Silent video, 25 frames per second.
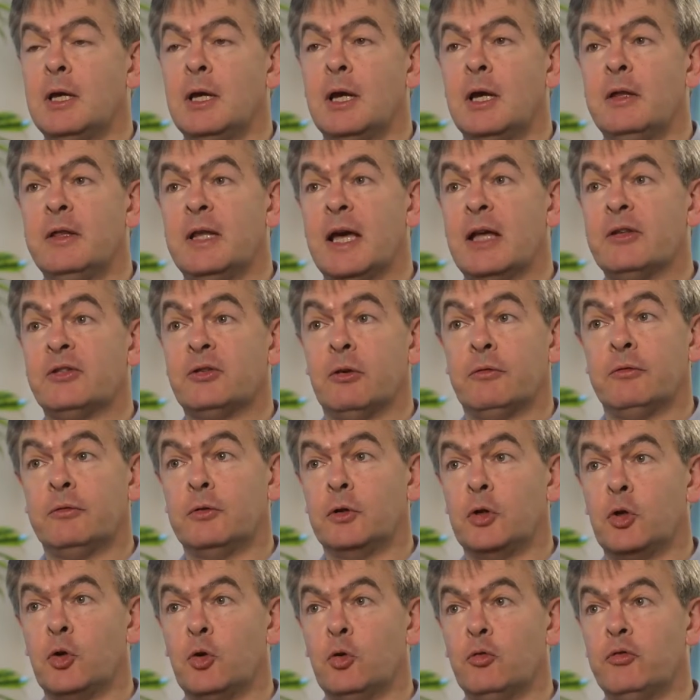and that's
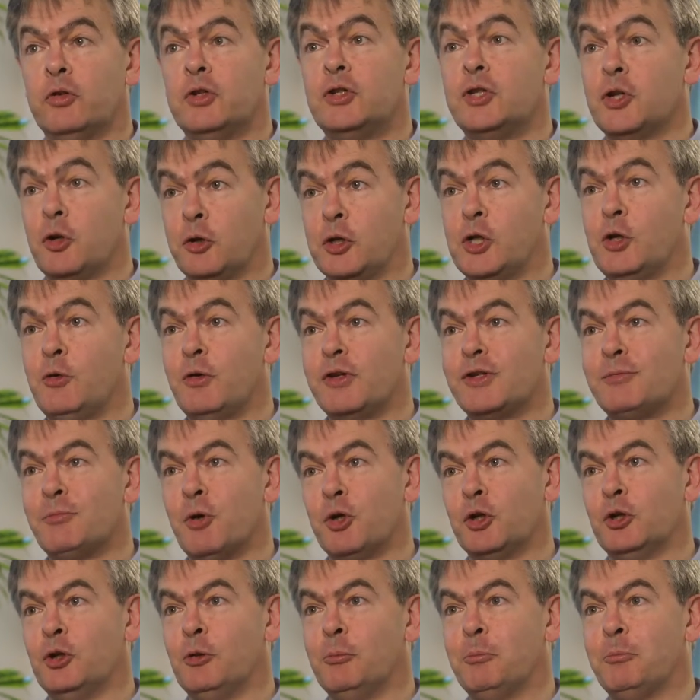often called the John Lewis
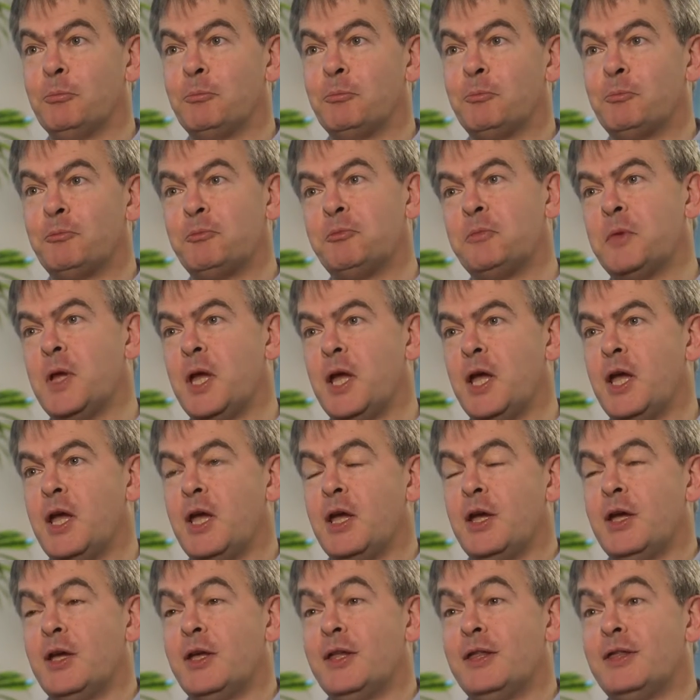model.
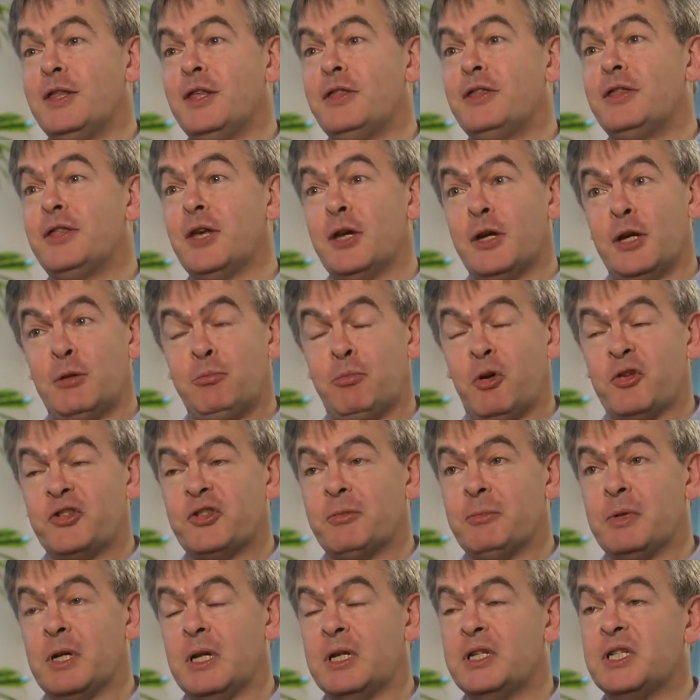The third
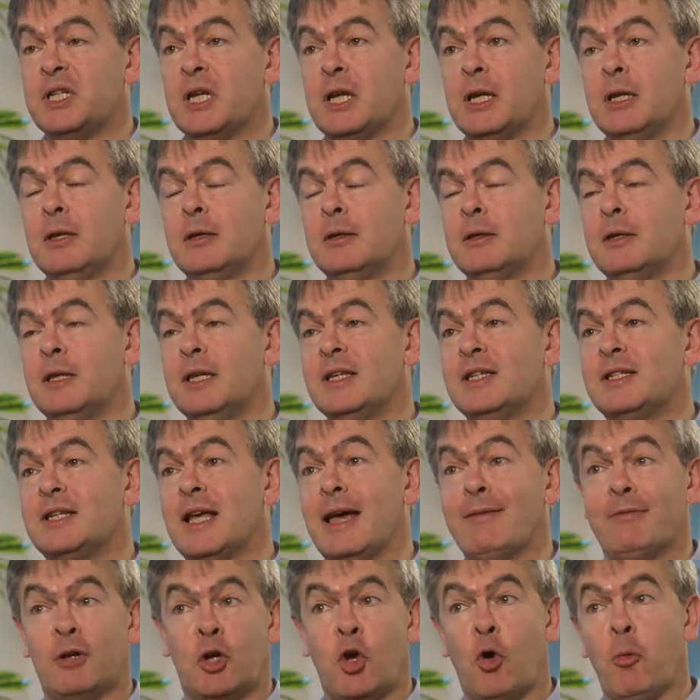possibility is to
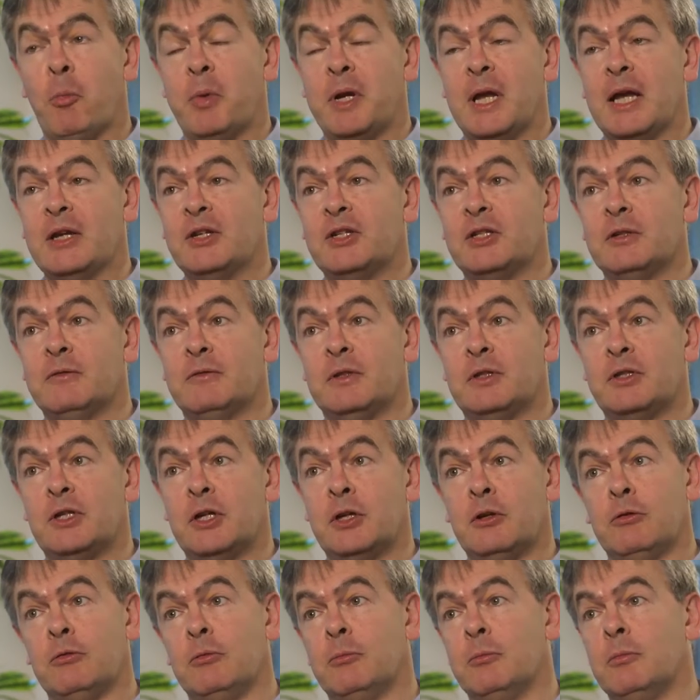have a combination of the
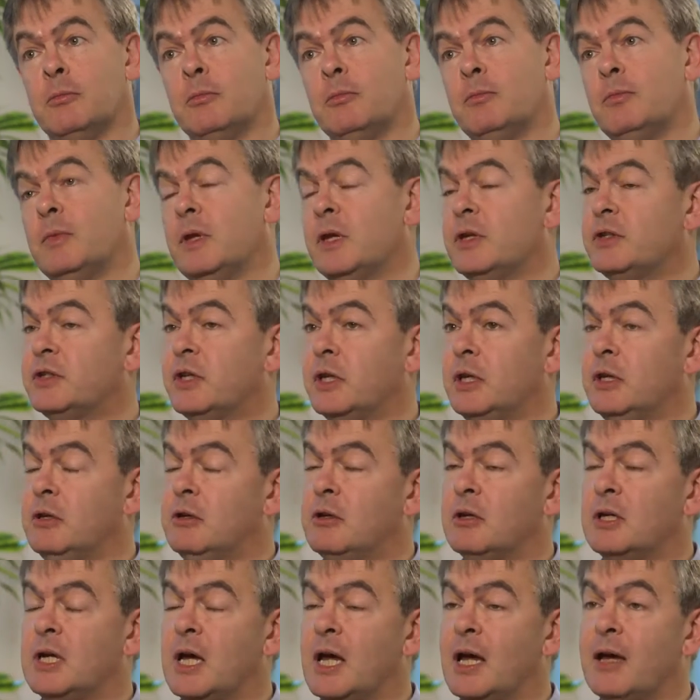two. So you
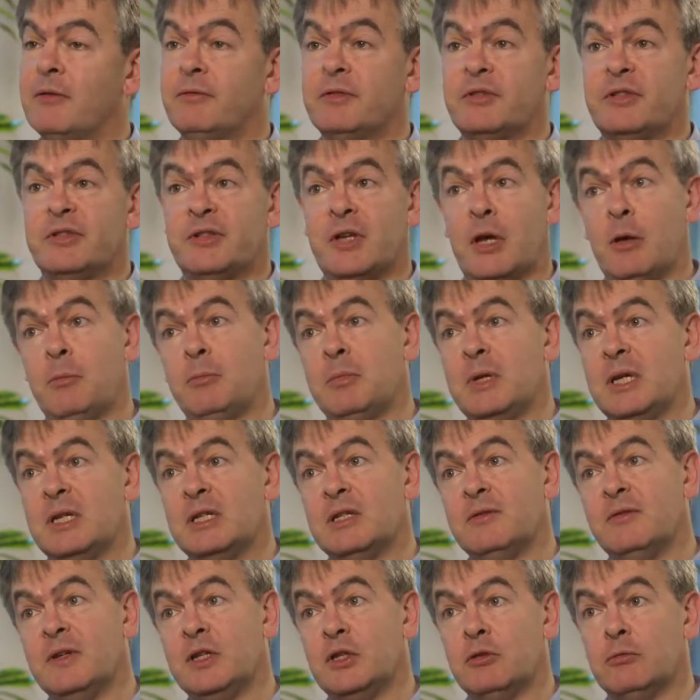could have some
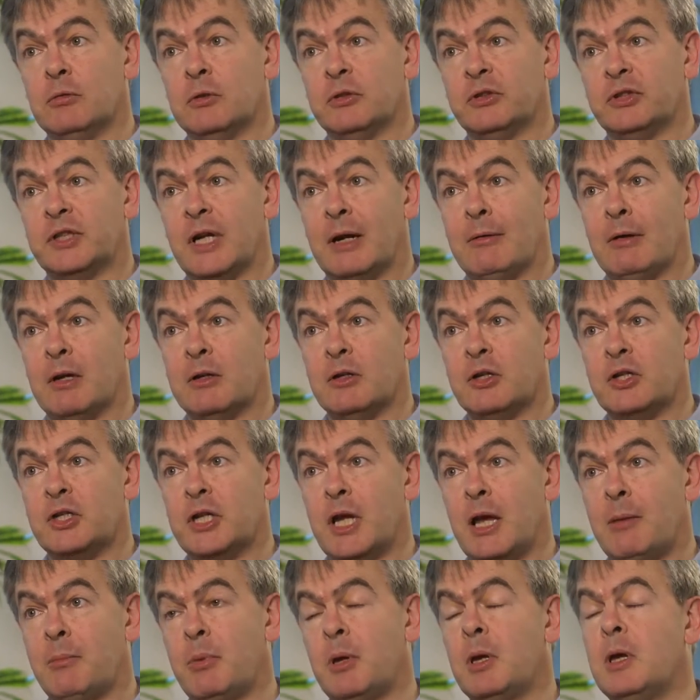individual share
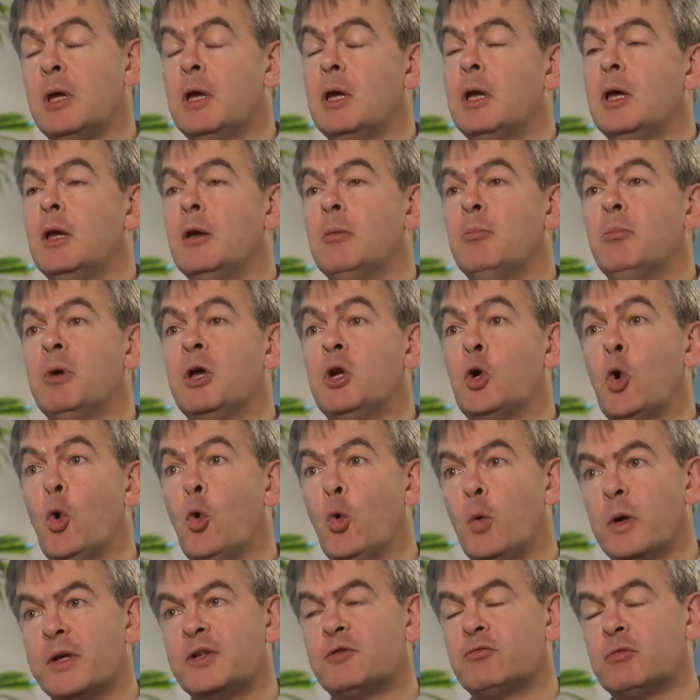ownership but
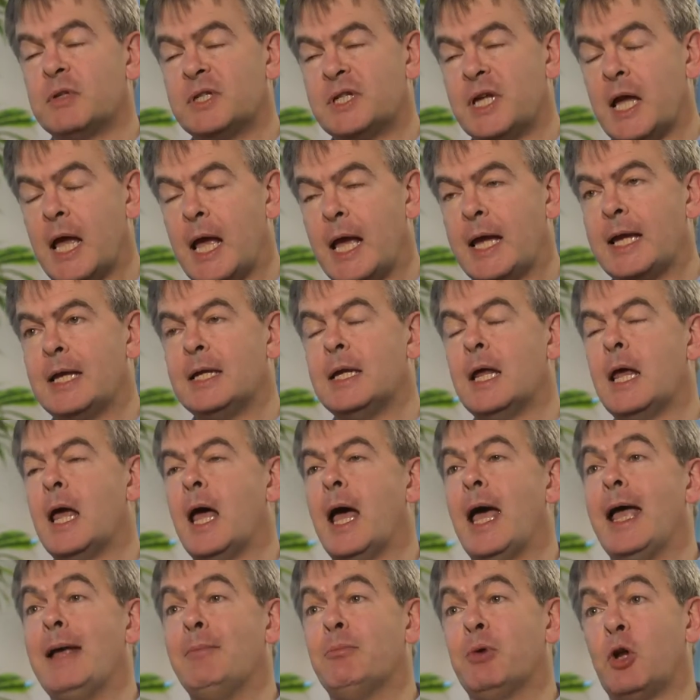always retain
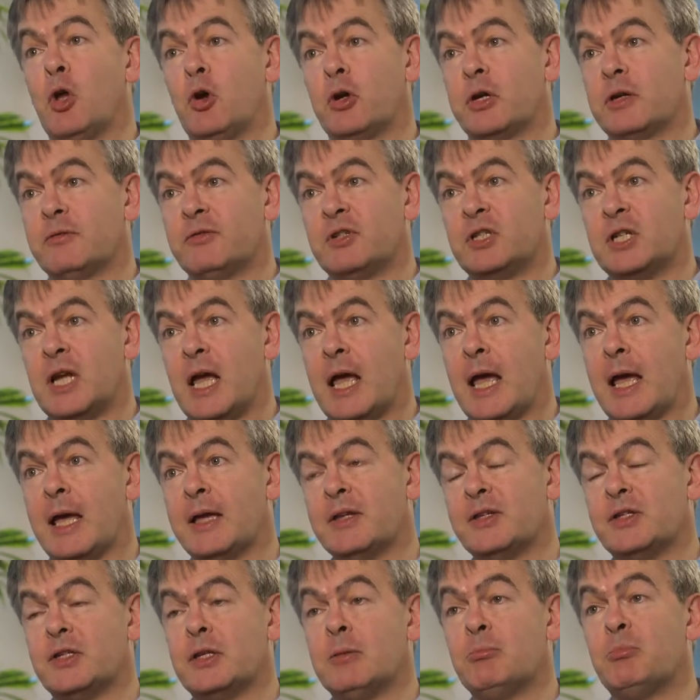a block of
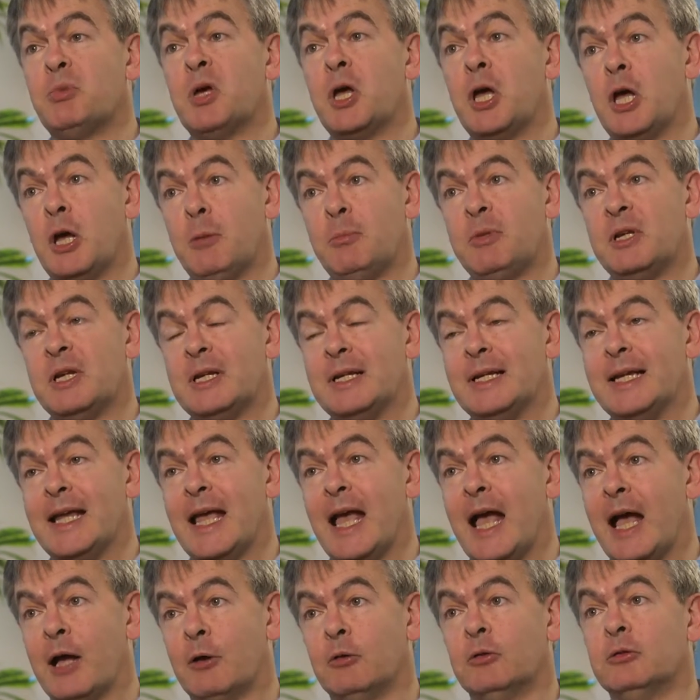shares permanently
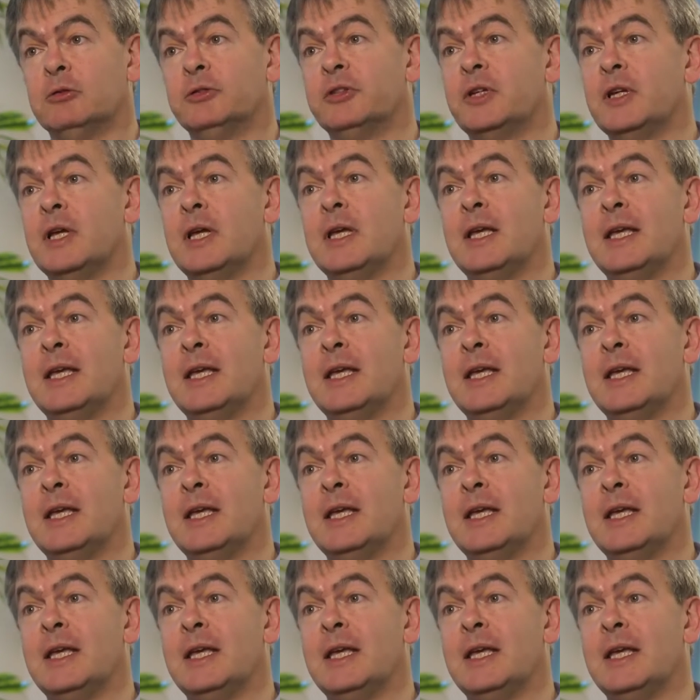held